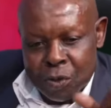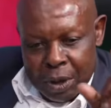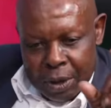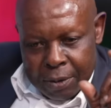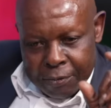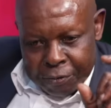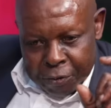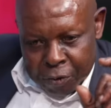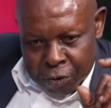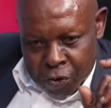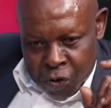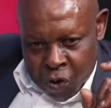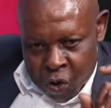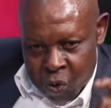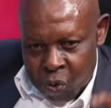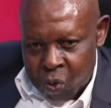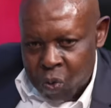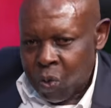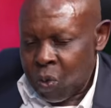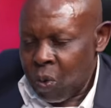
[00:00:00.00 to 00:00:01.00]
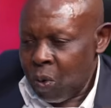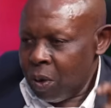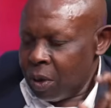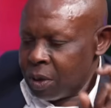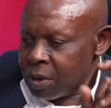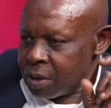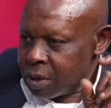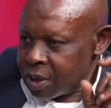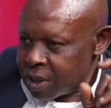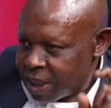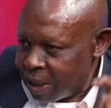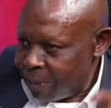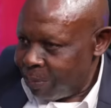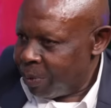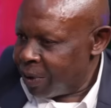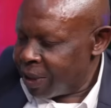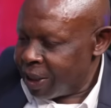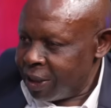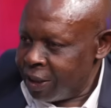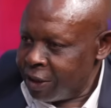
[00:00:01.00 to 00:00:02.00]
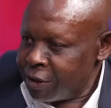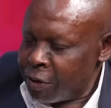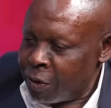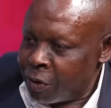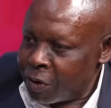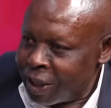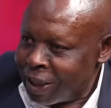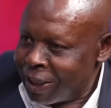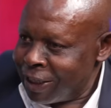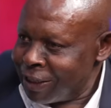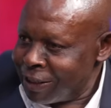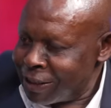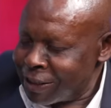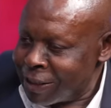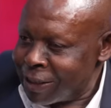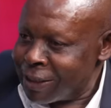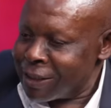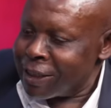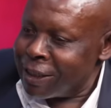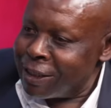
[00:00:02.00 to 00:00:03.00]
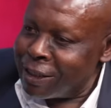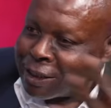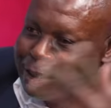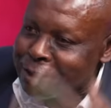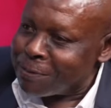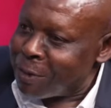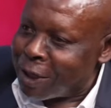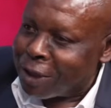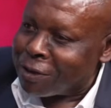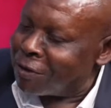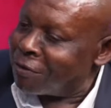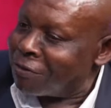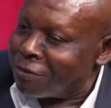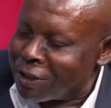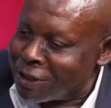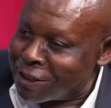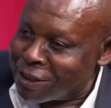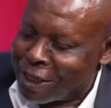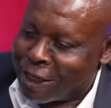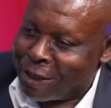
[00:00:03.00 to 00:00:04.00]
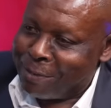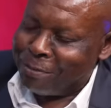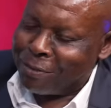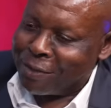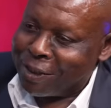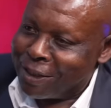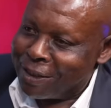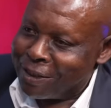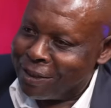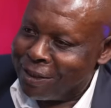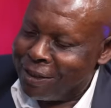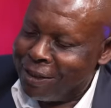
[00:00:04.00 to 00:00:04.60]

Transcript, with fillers: for two separate occasions in mm. respect of the same thing. Yeah.